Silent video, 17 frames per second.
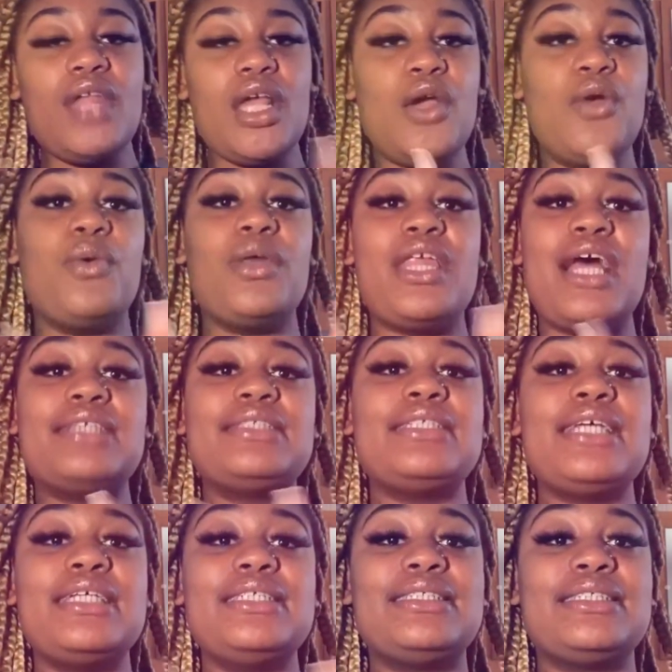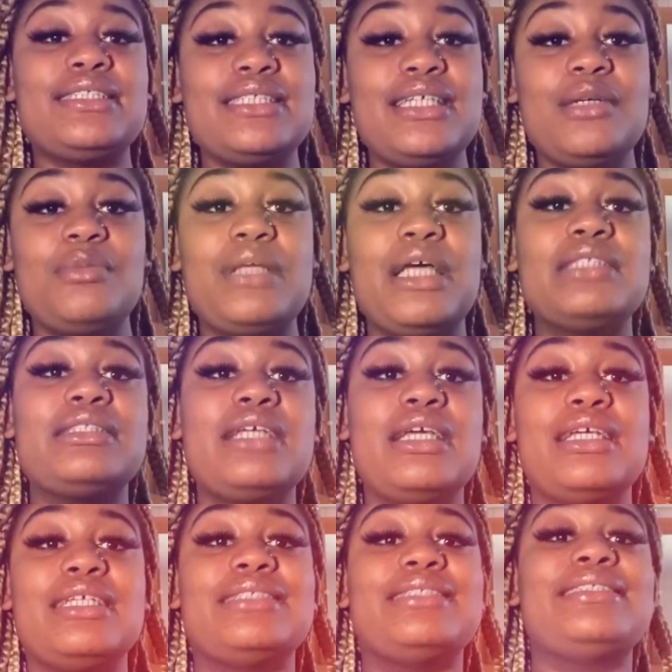And when I say slip, that
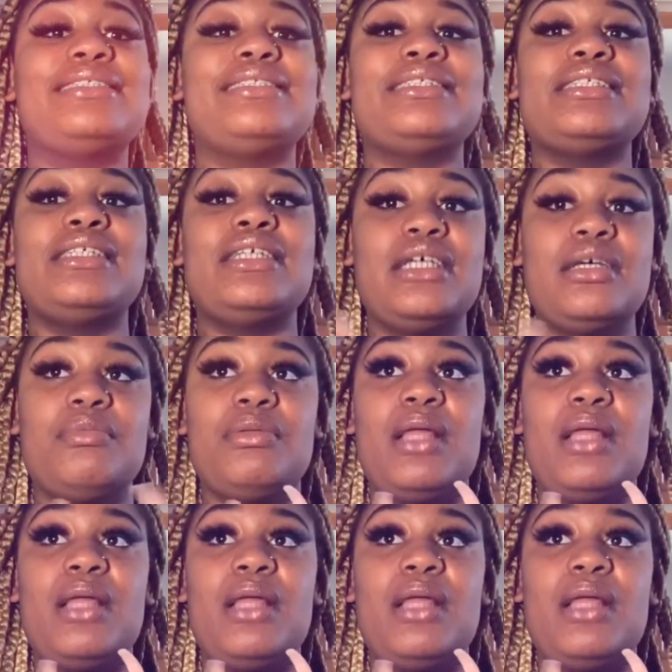thing slipped.